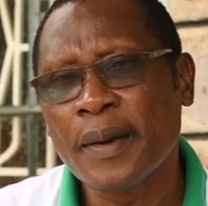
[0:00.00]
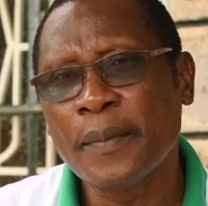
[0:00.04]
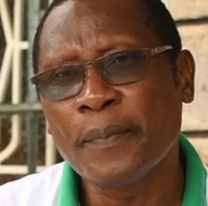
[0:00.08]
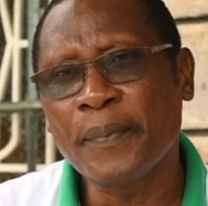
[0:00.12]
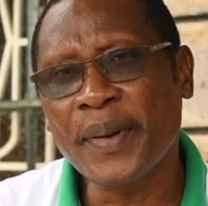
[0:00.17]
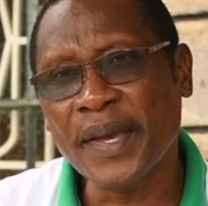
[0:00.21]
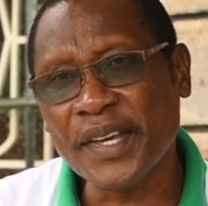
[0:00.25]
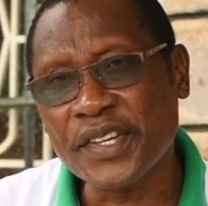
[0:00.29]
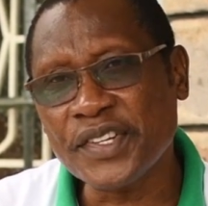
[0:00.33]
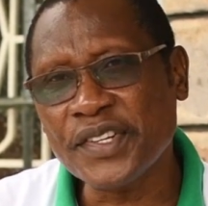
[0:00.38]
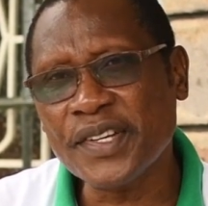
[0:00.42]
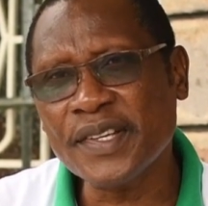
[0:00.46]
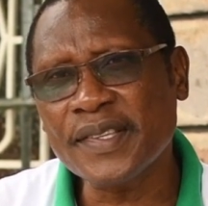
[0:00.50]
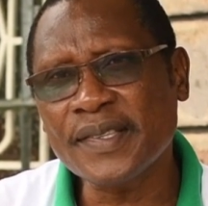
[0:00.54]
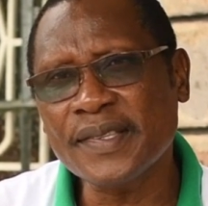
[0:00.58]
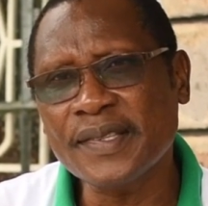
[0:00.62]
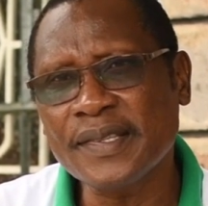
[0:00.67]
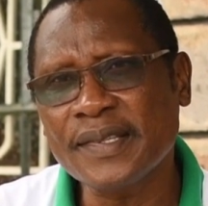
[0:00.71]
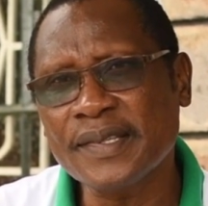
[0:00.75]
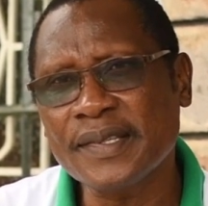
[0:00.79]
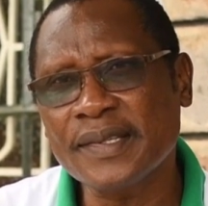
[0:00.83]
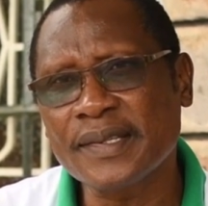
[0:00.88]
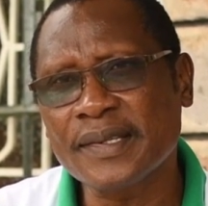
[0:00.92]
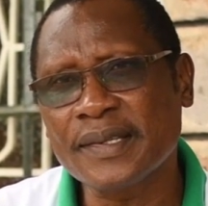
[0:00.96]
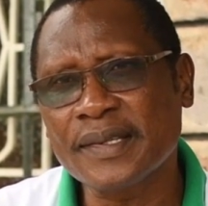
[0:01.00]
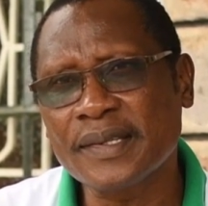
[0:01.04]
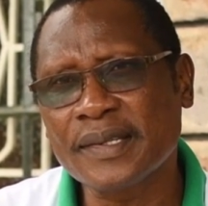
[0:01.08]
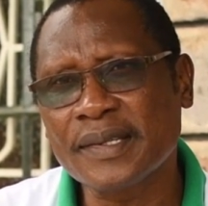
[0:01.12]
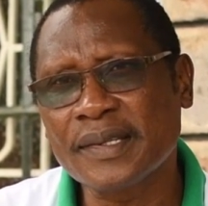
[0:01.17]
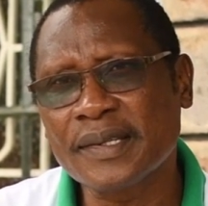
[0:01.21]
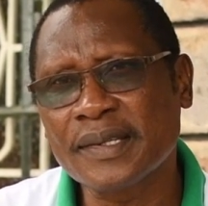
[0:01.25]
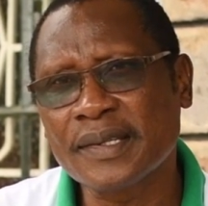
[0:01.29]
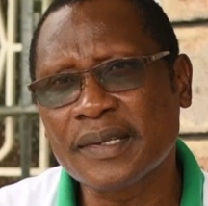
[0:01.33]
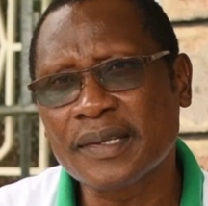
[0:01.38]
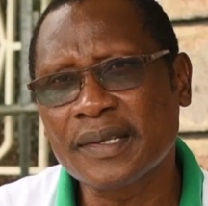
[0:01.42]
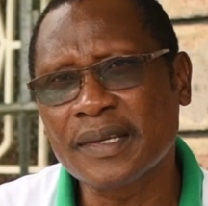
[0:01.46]

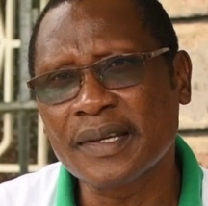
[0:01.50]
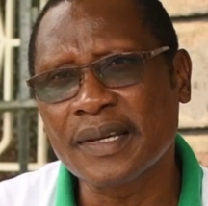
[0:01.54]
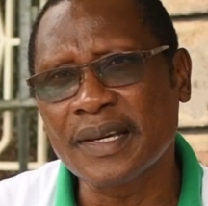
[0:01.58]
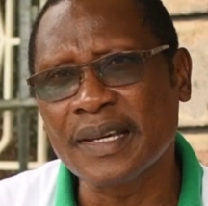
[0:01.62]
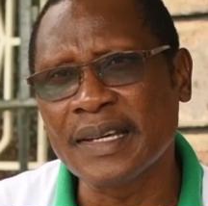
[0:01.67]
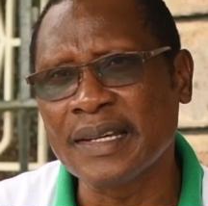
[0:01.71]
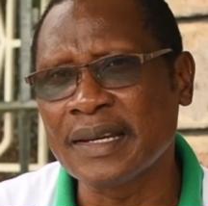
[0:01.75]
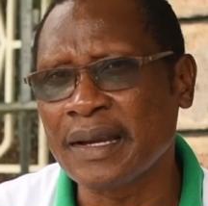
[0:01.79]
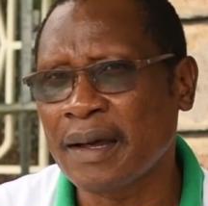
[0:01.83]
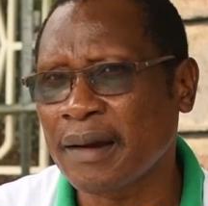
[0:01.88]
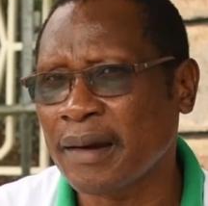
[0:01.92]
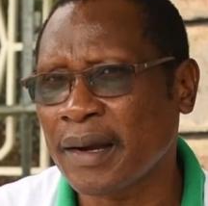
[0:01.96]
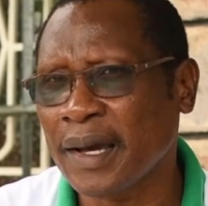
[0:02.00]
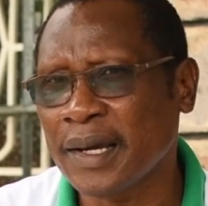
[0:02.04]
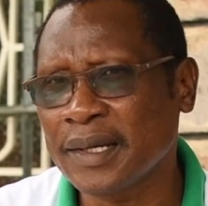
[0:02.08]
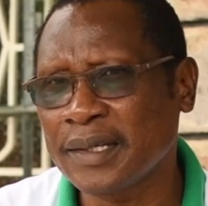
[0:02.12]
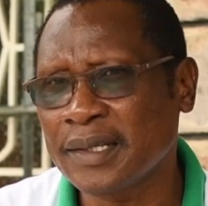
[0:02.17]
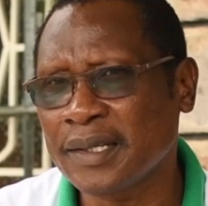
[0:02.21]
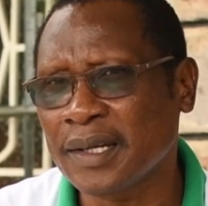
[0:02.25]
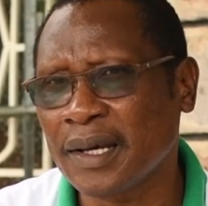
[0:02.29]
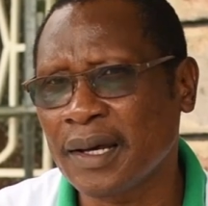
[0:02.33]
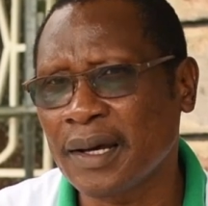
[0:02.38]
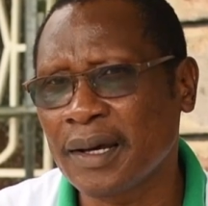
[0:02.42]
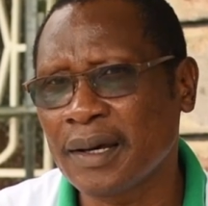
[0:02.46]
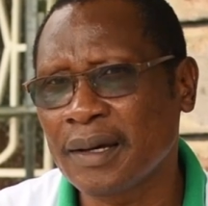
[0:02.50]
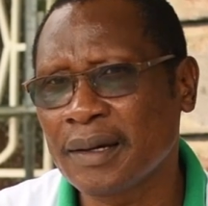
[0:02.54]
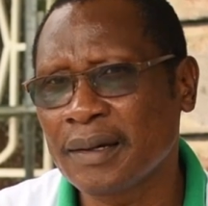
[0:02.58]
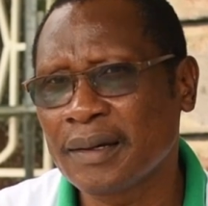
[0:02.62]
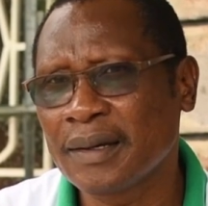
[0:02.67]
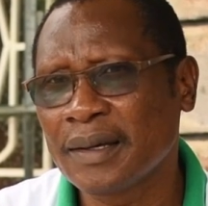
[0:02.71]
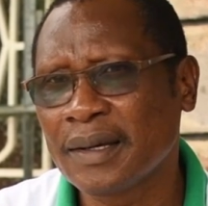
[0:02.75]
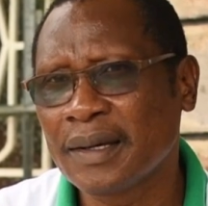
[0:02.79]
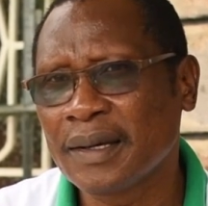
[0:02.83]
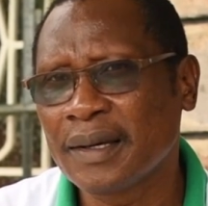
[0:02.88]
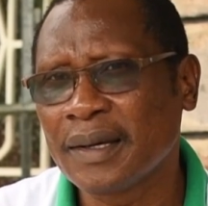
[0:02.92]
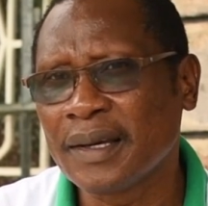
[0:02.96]
Patience in a writer,
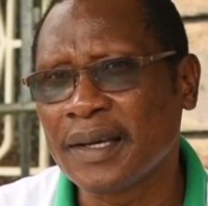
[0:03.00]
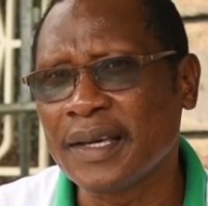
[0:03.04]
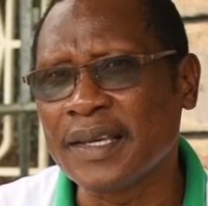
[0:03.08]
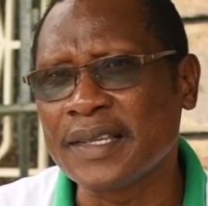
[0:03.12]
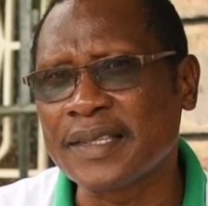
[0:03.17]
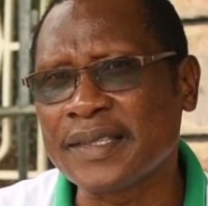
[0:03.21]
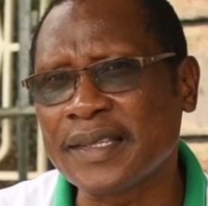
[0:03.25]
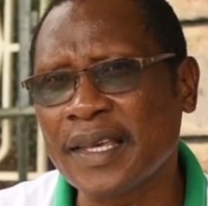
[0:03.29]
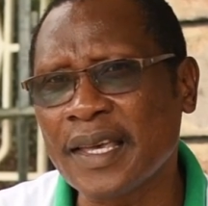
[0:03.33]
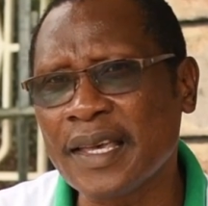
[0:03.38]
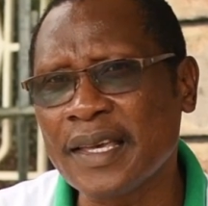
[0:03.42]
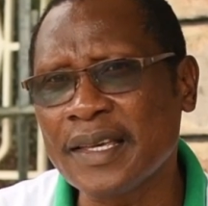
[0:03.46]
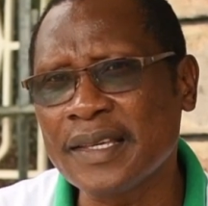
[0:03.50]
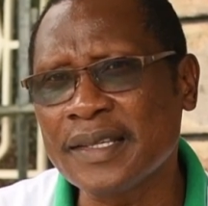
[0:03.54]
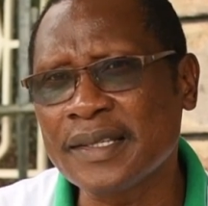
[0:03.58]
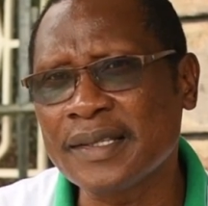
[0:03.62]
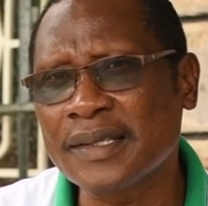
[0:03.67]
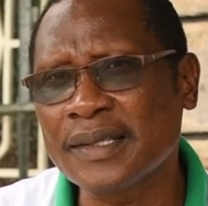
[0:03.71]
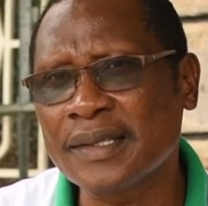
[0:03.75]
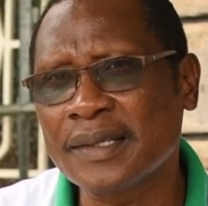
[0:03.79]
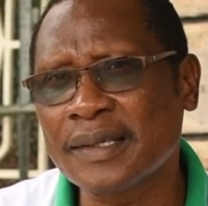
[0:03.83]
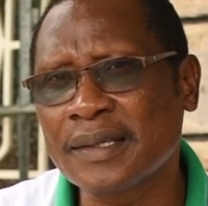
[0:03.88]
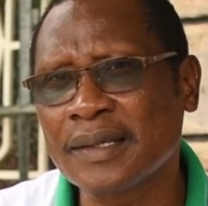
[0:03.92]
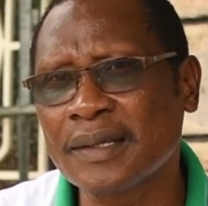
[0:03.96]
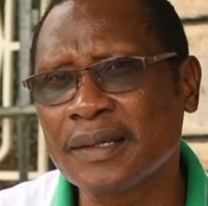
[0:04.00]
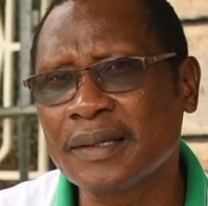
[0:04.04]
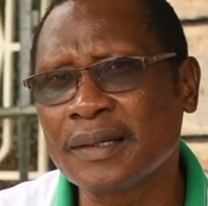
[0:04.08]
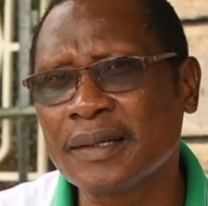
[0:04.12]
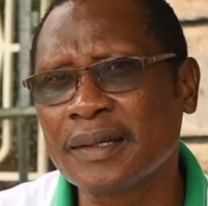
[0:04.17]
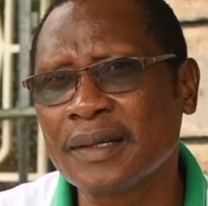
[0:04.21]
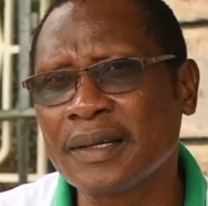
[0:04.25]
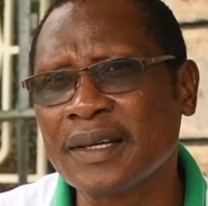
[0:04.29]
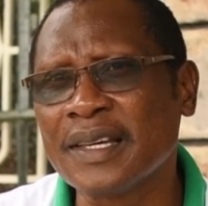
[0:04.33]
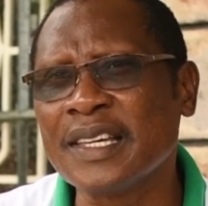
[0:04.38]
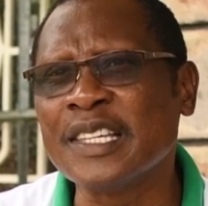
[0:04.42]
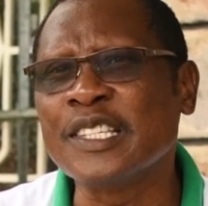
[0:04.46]
he says,
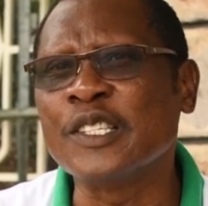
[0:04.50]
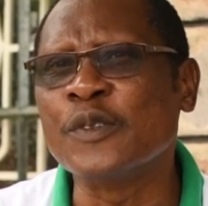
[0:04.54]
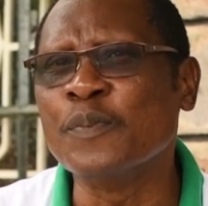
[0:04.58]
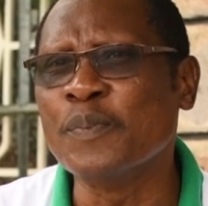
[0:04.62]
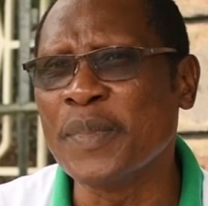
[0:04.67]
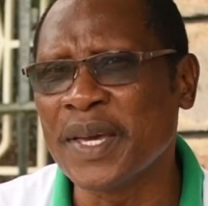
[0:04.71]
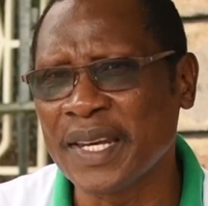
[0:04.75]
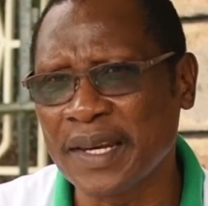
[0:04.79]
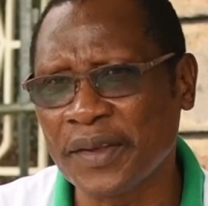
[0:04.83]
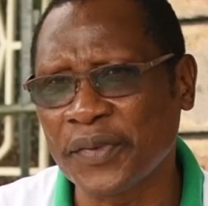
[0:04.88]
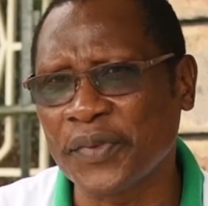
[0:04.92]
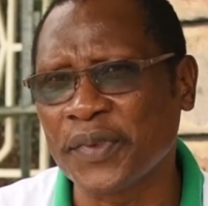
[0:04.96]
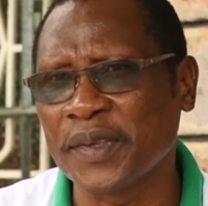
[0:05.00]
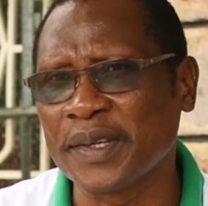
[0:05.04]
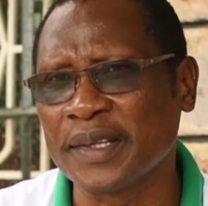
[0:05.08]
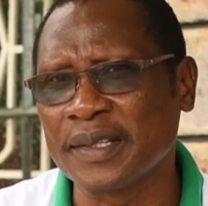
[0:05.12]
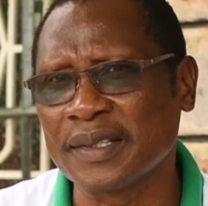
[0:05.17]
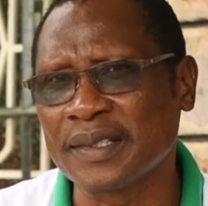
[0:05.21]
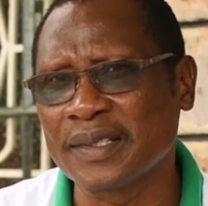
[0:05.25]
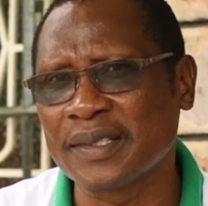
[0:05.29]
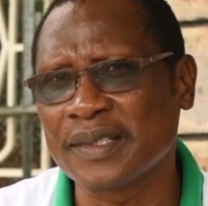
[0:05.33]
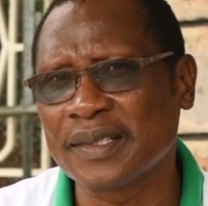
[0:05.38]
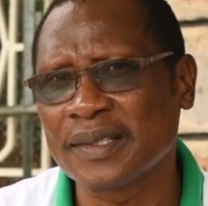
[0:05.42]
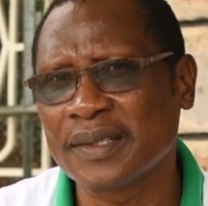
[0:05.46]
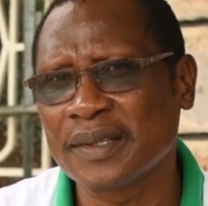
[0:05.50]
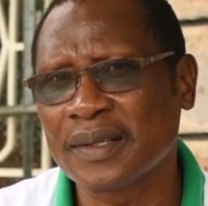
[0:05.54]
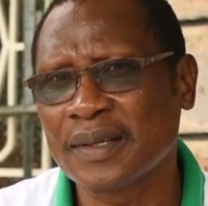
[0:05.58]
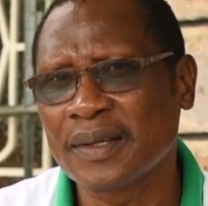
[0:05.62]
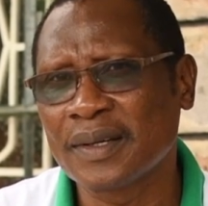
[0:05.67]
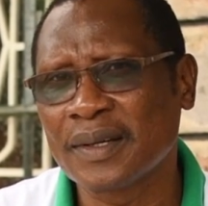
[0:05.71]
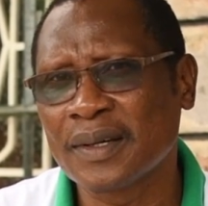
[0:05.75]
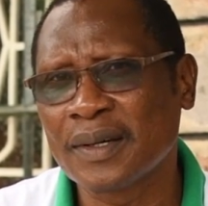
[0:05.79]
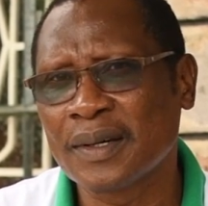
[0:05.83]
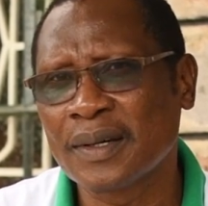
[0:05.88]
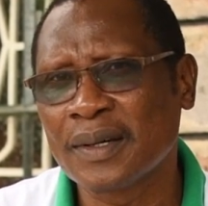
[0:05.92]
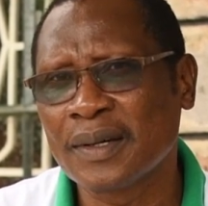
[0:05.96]
is many things,
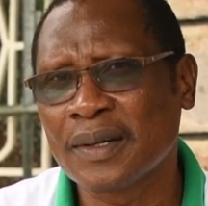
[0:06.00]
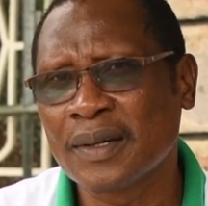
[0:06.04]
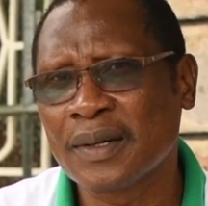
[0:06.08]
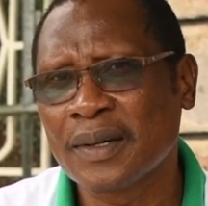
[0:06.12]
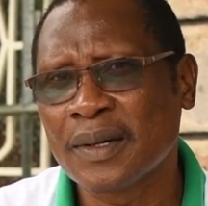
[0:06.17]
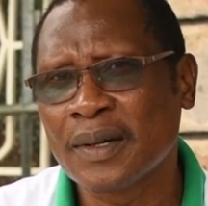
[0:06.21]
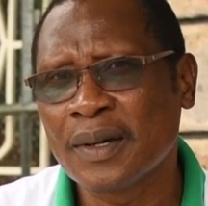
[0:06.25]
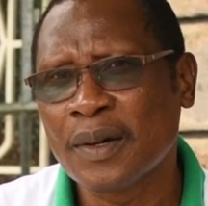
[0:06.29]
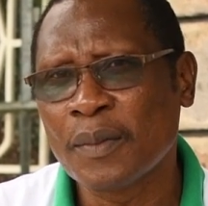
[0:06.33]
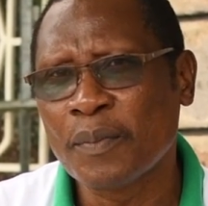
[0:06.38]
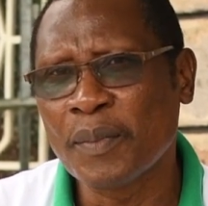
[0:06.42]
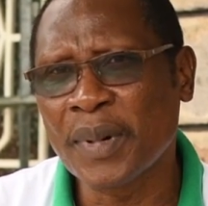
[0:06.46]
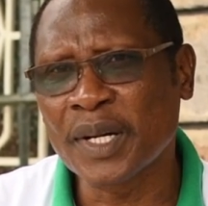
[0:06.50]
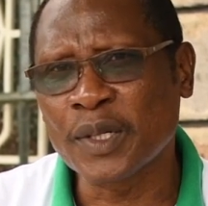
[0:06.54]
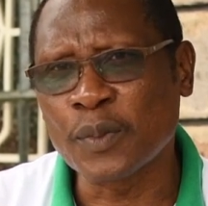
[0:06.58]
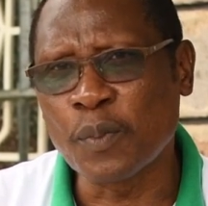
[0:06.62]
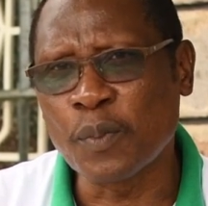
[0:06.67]
but